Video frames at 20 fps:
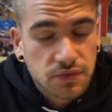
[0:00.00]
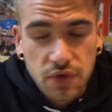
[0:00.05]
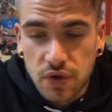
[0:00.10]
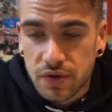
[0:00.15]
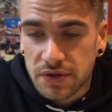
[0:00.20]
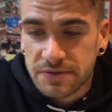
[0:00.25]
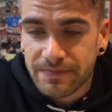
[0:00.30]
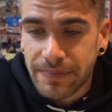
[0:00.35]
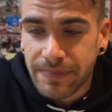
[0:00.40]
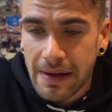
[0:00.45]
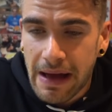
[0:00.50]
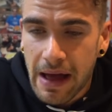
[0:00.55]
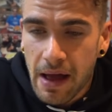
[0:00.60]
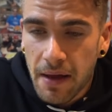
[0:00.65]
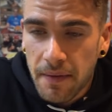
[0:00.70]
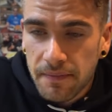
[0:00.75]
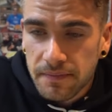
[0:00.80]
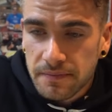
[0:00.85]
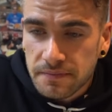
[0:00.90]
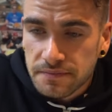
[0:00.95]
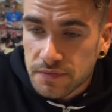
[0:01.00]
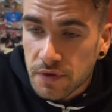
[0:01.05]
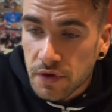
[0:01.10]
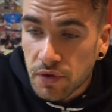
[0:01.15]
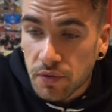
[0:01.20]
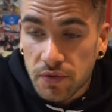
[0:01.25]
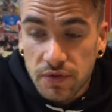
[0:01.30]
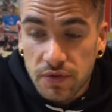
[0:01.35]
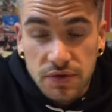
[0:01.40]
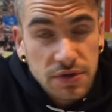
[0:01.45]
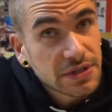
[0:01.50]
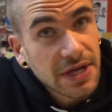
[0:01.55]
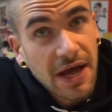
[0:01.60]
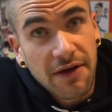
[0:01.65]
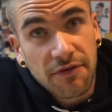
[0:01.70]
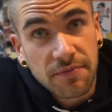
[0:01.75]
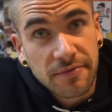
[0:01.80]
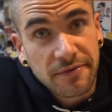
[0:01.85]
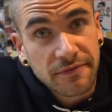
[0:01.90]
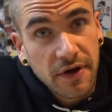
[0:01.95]
Cool spot.
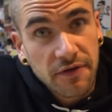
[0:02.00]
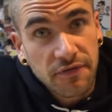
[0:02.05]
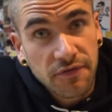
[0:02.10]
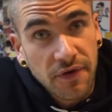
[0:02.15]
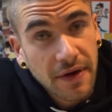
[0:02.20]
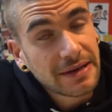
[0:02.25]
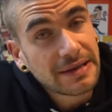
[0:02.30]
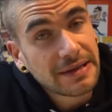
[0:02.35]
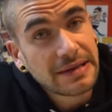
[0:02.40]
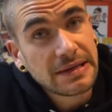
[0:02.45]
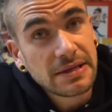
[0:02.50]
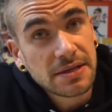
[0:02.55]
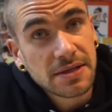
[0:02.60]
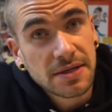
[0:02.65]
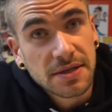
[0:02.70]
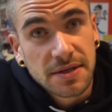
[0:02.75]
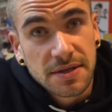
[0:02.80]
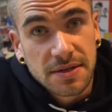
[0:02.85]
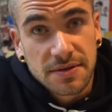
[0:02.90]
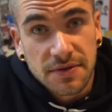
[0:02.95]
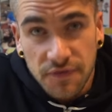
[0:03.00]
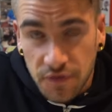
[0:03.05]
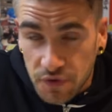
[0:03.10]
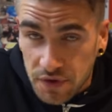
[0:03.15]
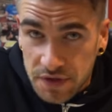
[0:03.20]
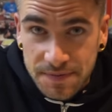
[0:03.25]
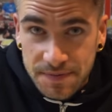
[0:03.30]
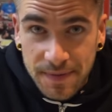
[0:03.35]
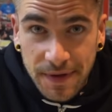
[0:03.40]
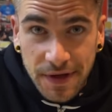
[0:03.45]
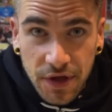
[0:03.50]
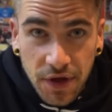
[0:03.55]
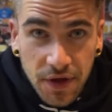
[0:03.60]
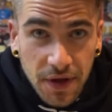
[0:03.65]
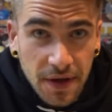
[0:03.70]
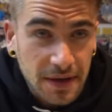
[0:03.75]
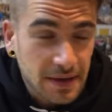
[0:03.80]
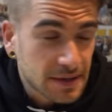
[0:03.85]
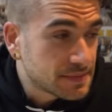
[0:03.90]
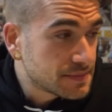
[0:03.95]
Staff have been very friendly. Food has been
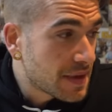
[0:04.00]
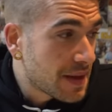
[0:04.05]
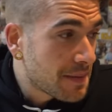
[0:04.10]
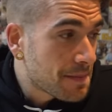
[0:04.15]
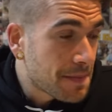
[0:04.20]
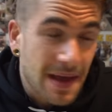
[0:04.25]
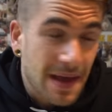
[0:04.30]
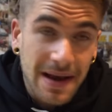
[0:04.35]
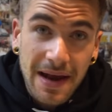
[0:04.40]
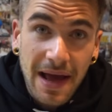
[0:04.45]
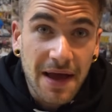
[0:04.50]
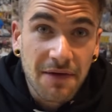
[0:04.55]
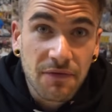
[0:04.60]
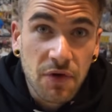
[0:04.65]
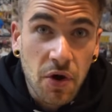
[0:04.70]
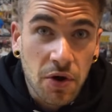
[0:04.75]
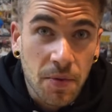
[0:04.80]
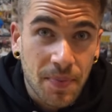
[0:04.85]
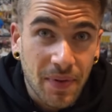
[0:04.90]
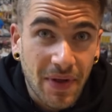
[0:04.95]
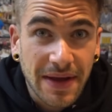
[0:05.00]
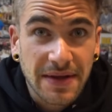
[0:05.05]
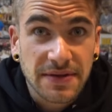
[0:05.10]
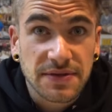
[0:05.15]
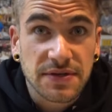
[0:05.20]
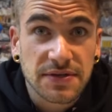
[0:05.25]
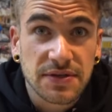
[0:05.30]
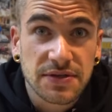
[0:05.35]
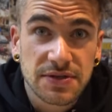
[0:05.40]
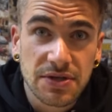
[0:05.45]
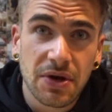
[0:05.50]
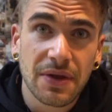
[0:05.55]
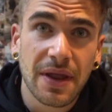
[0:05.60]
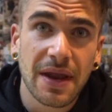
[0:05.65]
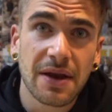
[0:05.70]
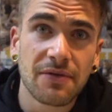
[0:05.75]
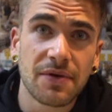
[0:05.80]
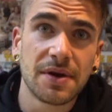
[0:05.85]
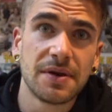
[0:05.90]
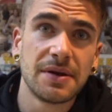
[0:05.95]
good. And I have no complaints. So
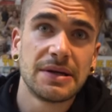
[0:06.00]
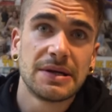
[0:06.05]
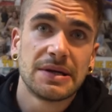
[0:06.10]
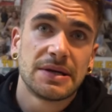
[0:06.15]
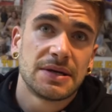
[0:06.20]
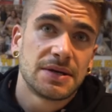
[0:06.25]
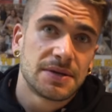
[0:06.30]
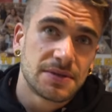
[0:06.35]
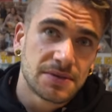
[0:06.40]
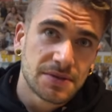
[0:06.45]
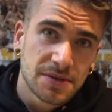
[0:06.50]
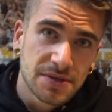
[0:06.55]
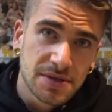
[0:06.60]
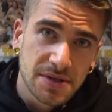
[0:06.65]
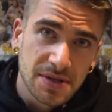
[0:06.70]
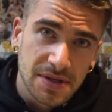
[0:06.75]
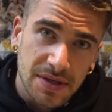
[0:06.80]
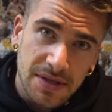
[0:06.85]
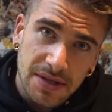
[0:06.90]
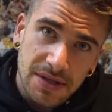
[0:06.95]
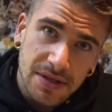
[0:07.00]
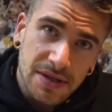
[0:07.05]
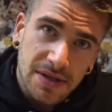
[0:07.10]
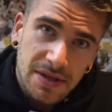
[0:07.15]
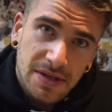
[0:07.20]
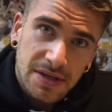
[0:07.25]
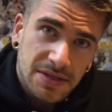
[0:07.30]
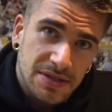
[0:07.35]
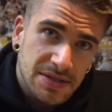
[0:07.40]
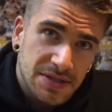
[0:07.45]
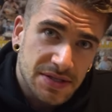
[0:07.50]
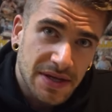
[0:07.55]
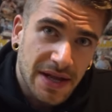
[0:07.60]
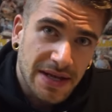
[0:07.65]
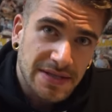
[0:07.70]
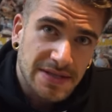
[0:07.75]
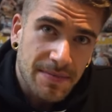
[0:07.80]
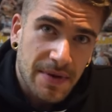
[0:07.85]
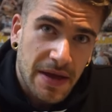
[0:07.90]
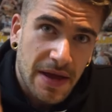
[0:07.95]
that one. So
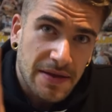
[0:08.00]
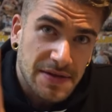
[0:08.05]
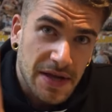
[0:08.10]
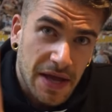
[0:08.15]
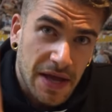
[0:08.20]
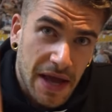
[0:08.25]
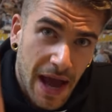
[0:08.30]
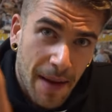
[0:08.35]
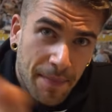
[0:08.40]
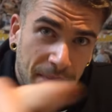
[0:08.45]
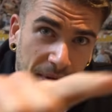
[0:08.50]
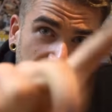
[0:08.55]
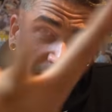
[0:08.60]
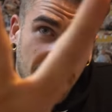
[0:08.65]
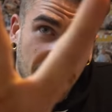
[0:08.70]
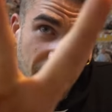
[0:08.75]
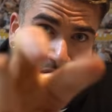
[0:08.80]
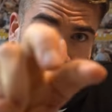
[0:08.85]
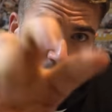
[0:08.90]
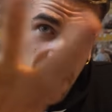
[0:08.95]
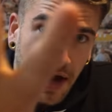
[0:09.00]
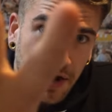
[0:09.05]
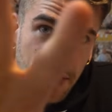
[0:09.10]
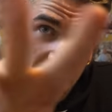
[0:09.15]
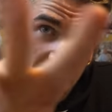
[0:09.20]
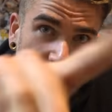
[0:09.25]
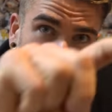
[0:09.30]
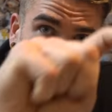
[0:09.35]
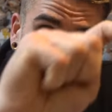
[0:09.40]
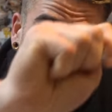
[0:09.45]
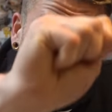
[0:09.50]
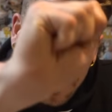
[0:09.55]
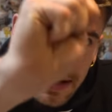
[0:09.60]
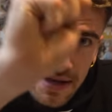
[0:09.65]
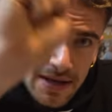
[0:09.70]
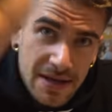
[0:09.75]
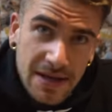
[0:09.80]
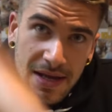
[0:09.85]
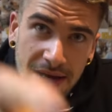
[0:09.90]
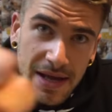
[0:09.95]
next time I'd say happy, healthy, hungry,
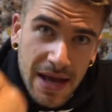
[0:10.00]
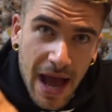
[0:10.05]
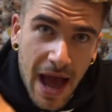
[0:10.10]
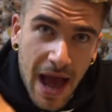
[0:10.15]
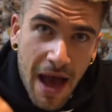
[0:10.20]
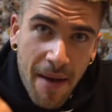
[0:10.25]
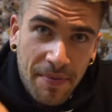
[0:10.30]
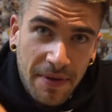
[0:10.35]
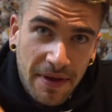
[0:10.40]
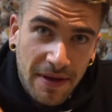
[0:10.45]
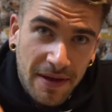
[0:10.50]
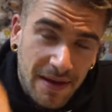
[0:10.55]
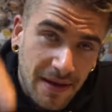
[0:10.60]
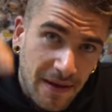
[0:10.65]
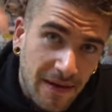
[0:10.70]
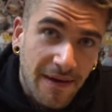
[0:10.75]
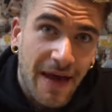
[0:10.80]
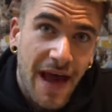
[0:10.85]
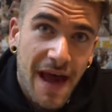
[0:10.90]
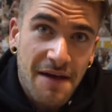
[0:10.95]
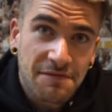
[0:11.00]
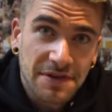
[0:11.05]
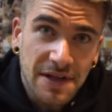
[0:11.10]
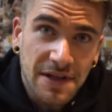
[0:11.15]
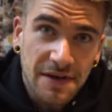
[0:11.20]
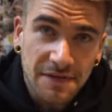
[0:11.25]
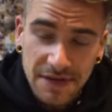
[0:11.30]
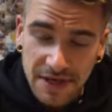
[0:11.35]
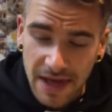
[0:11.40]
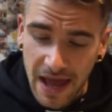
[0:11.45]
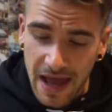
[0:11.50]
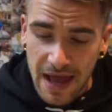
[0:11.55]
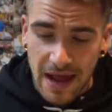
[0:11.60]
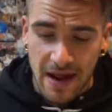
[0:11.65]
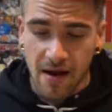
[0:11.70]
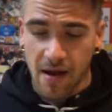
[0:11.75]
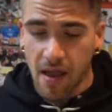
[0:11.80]
happy eating. Have a lovely day.